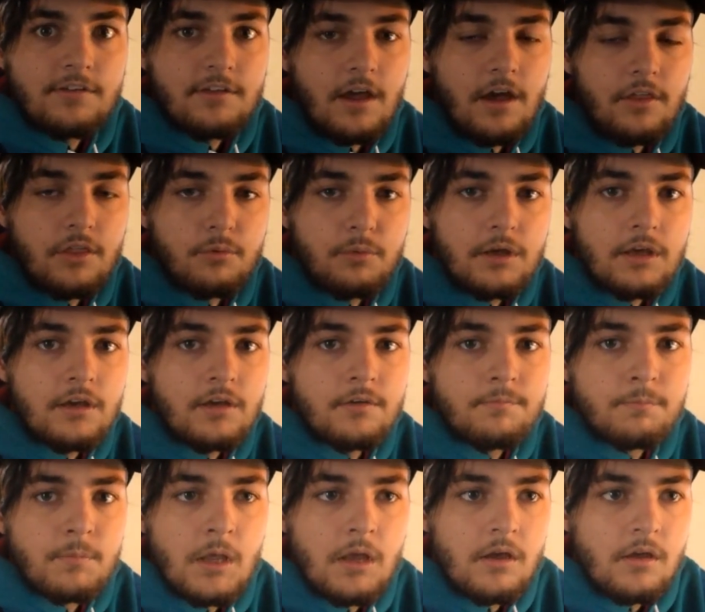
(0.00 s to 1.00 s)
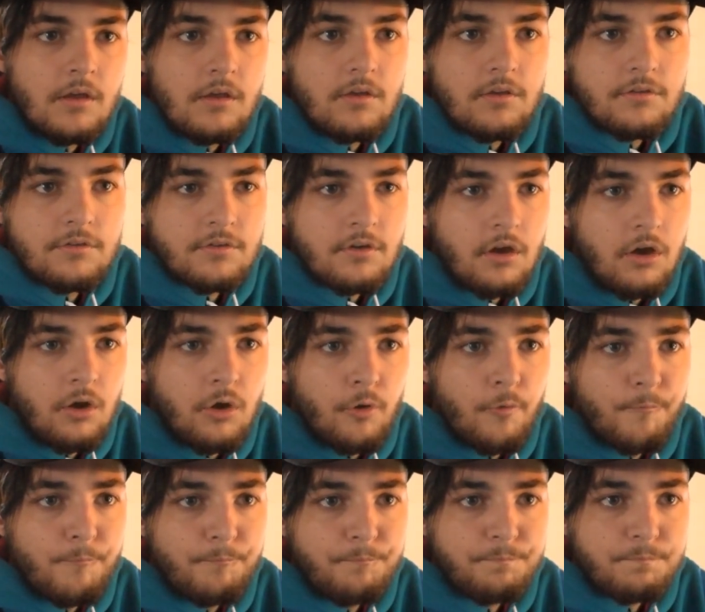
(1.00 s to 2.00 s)
of the week. So
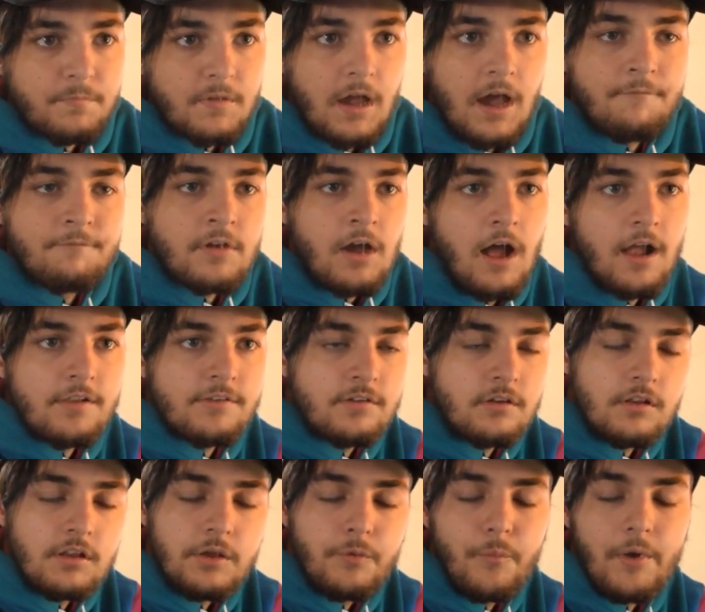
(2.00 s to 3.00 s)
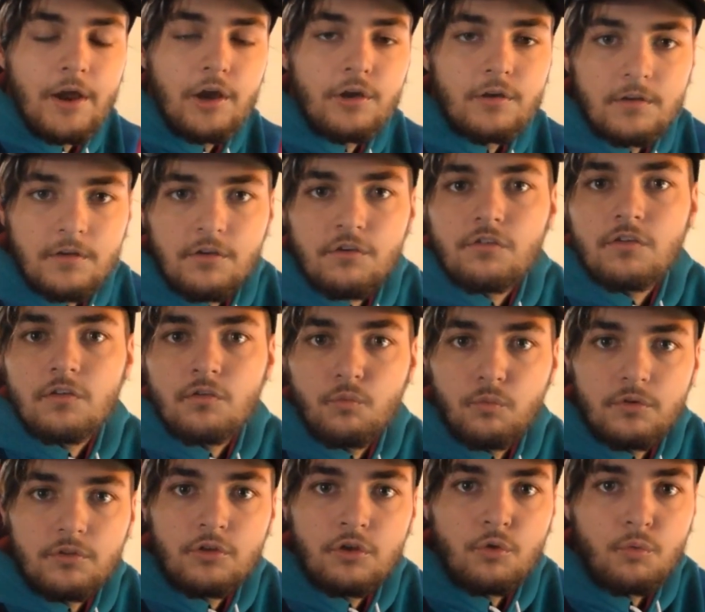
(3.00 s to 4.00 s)
I'm constantly wearing this
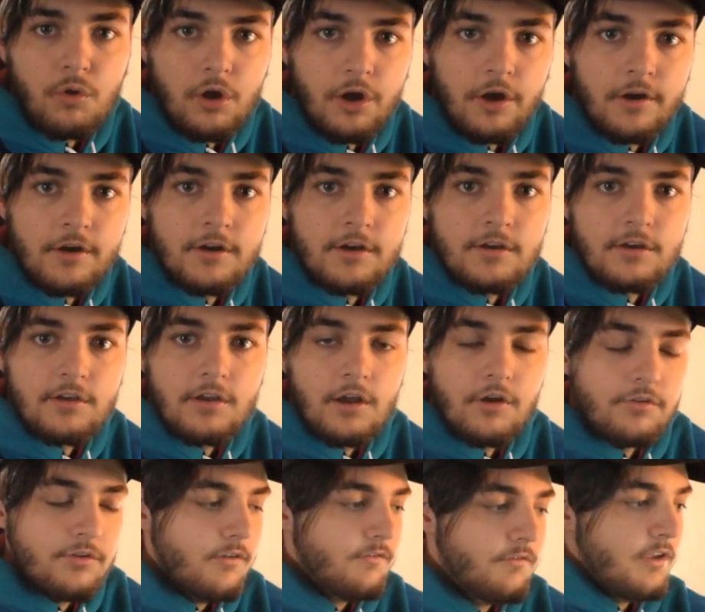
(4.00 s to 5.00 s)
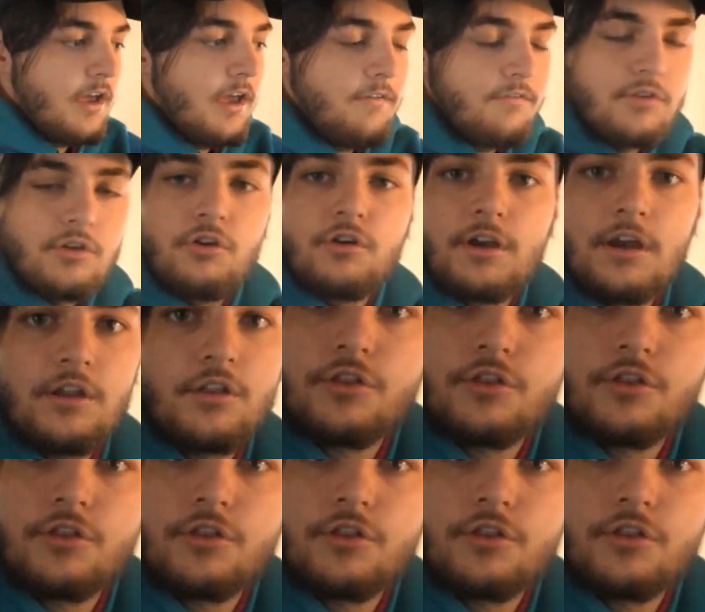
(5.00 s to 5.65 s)
to work. You know, sometimes it'll get